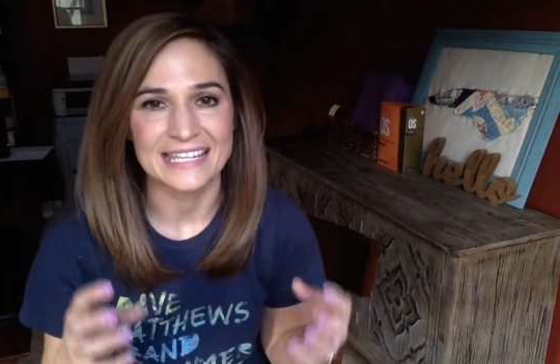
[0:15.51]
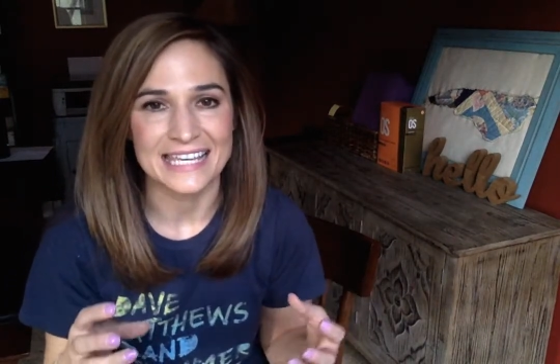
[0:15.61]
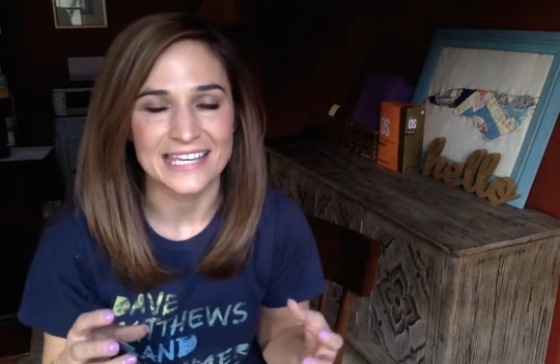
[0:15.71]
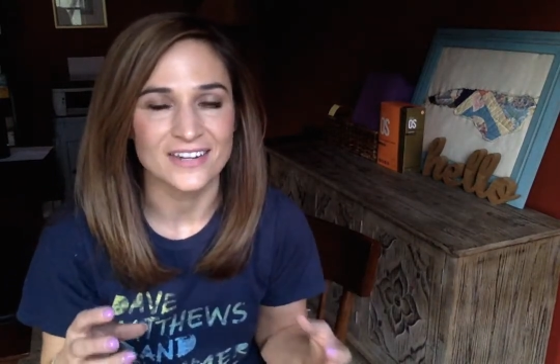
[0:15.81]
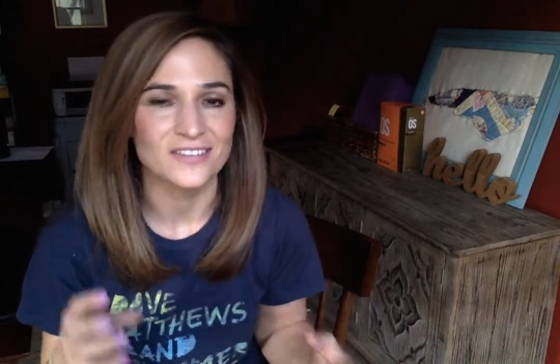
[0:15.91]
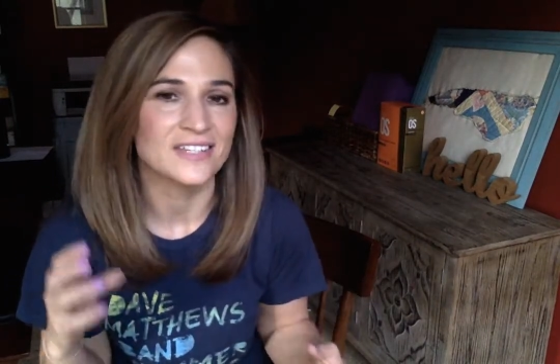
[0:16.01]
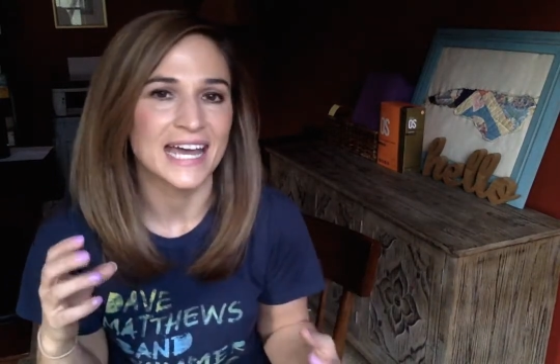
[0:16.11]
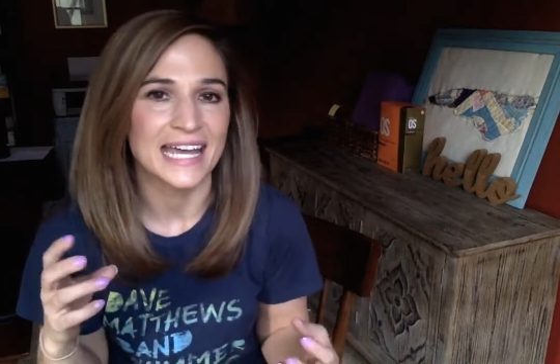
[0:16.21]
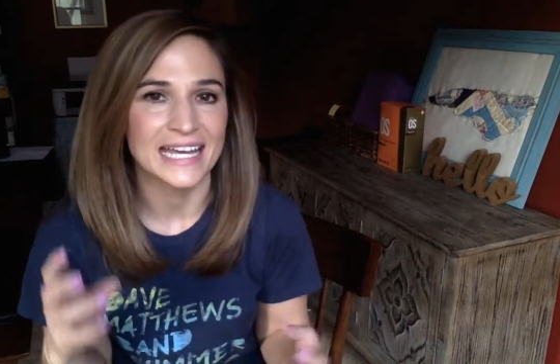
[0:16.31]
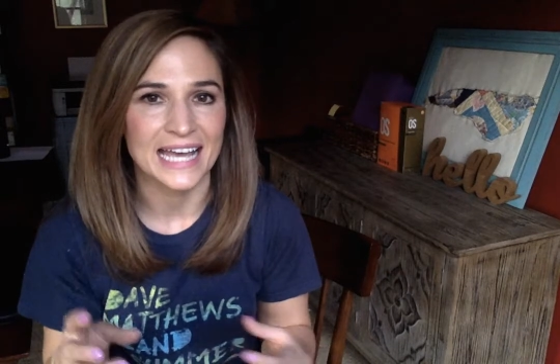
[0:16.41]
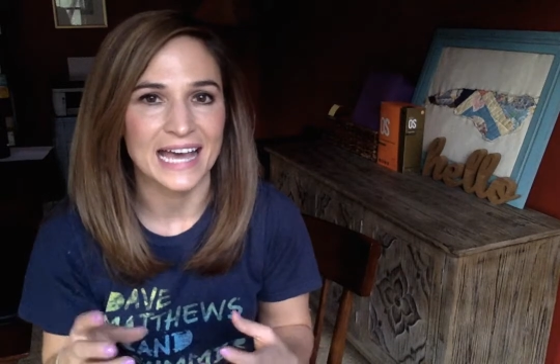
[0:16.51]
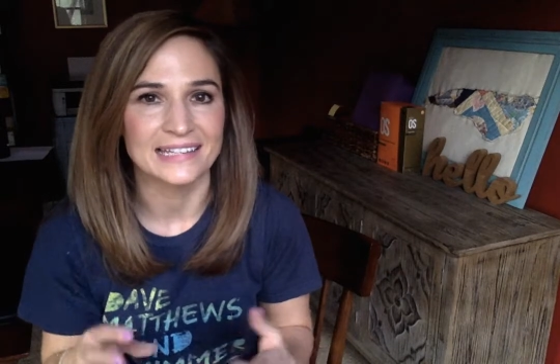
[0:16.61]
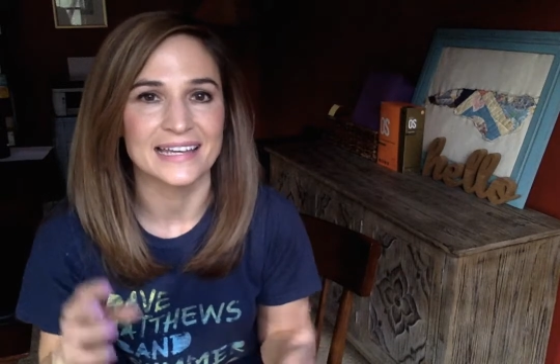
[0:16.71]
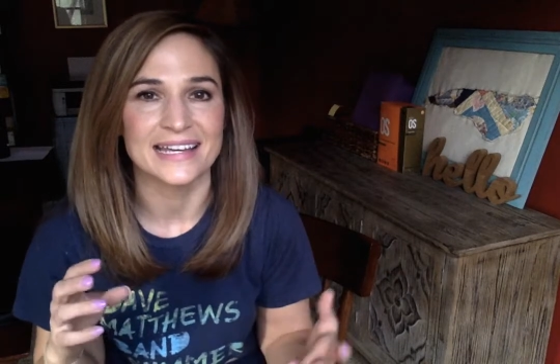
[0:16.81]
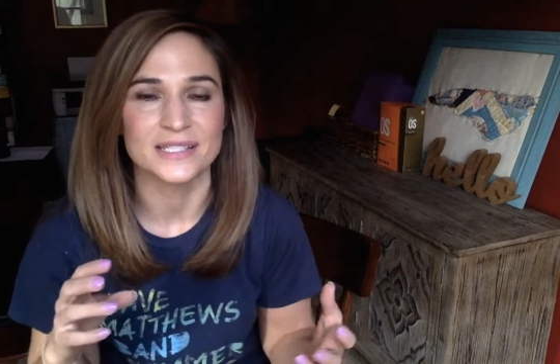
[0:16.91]
the keto diet
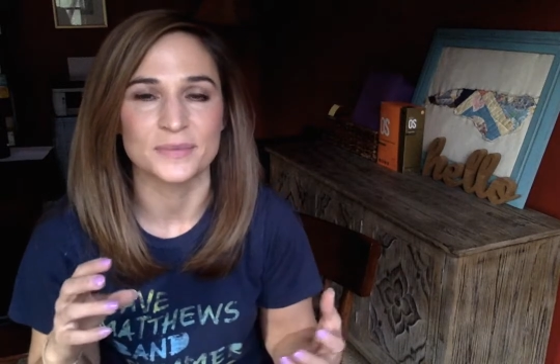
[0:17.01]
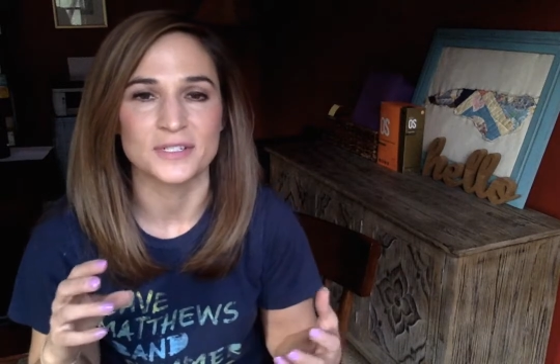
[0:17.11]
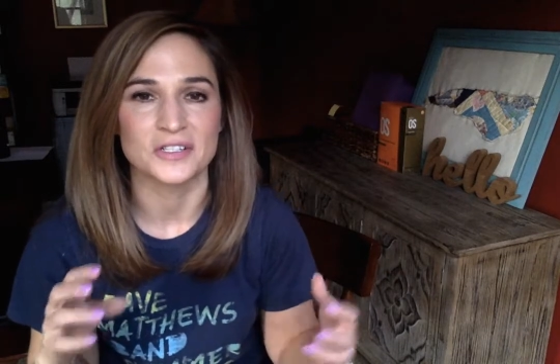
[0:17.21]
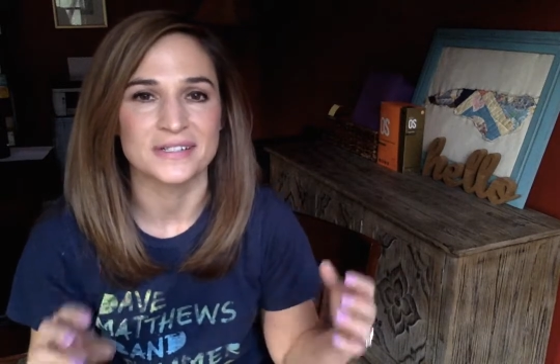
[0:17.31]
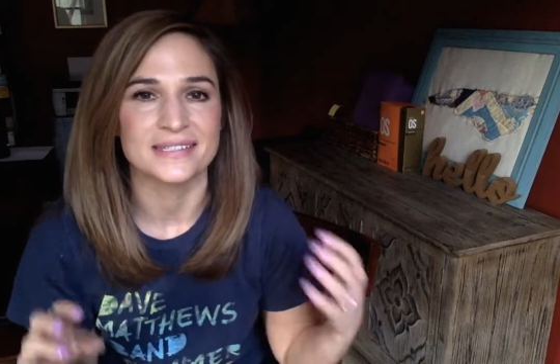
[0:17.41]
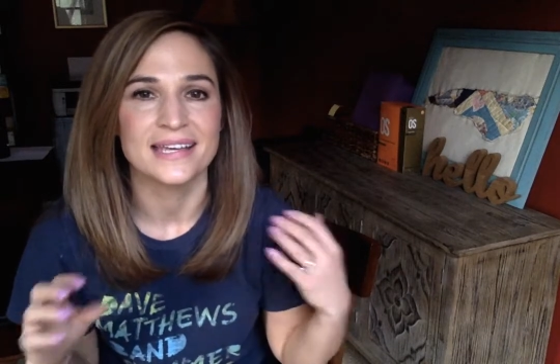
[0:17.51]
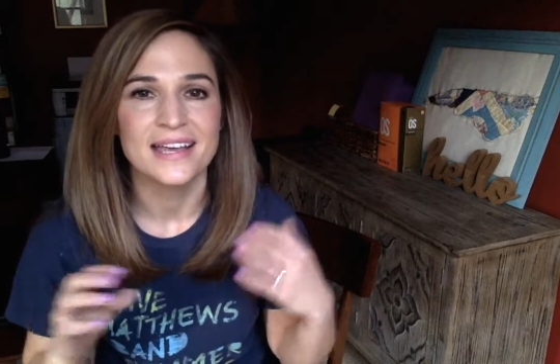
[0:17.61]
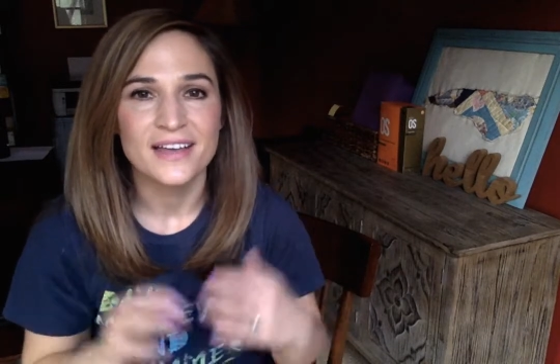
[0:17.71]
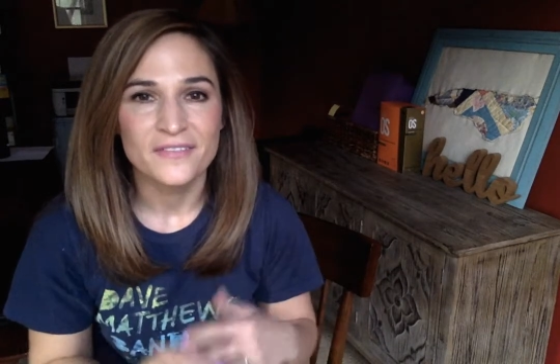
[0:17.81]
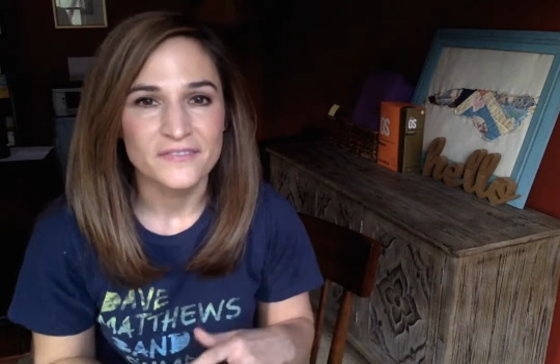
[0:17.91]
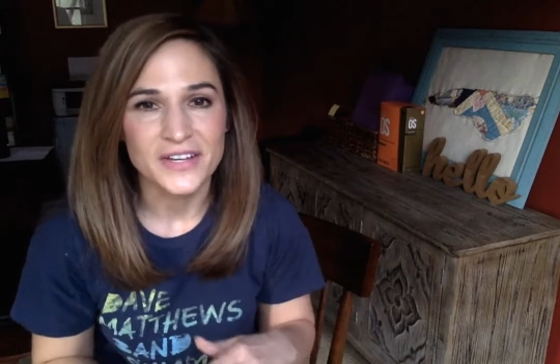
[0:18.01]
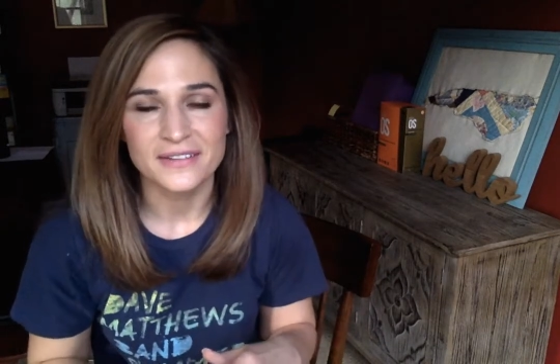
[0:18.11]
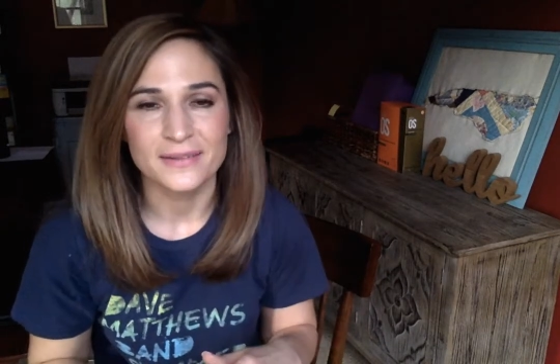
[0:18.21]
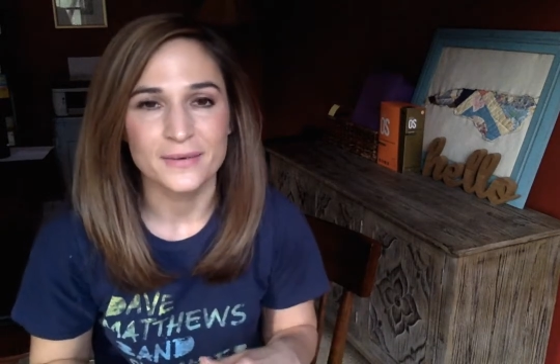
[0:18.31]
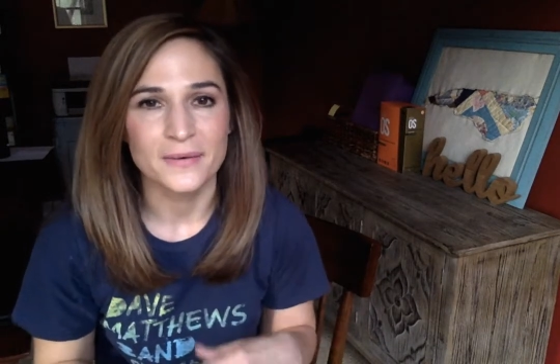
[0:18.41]
guidelines, which is very
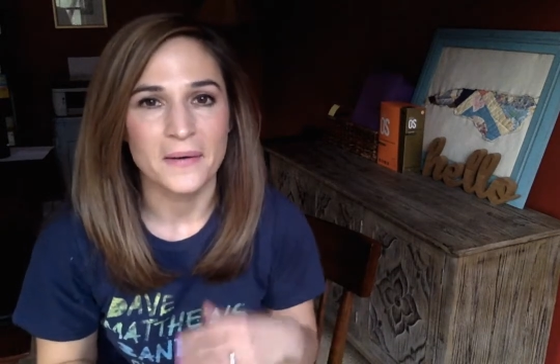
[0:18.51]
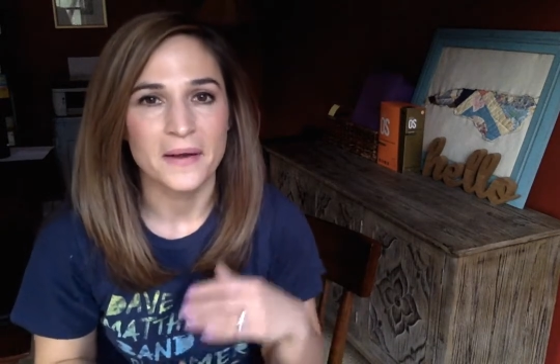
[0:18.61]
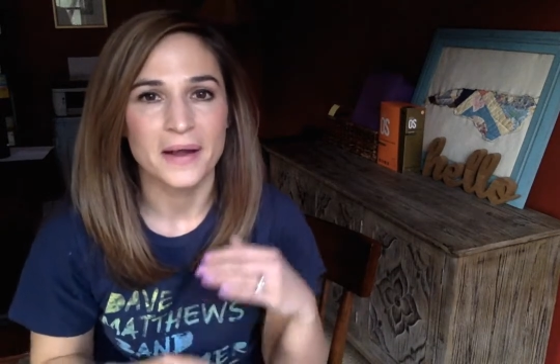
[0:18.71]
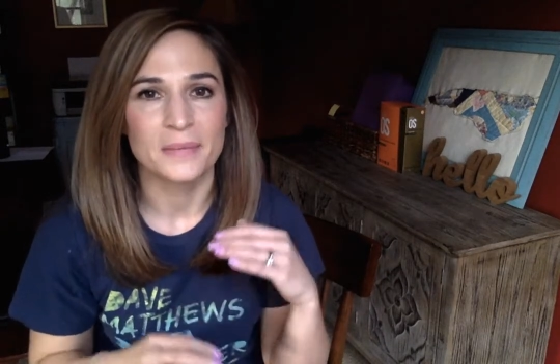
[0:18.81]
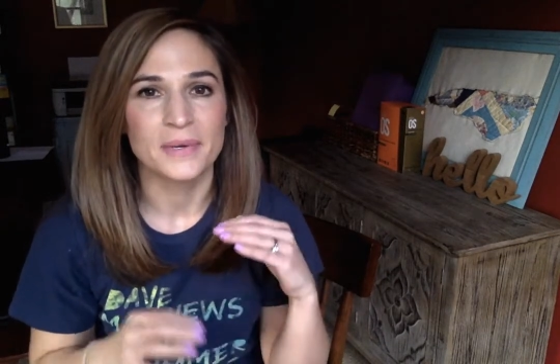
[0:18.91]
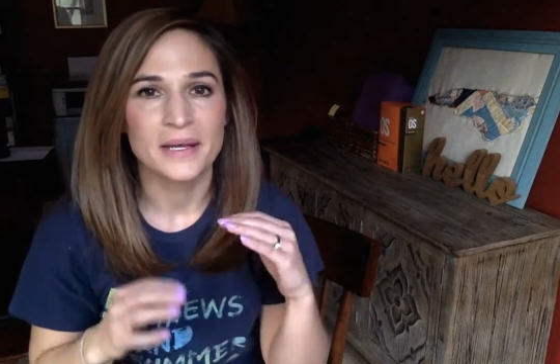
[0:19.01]
low carb,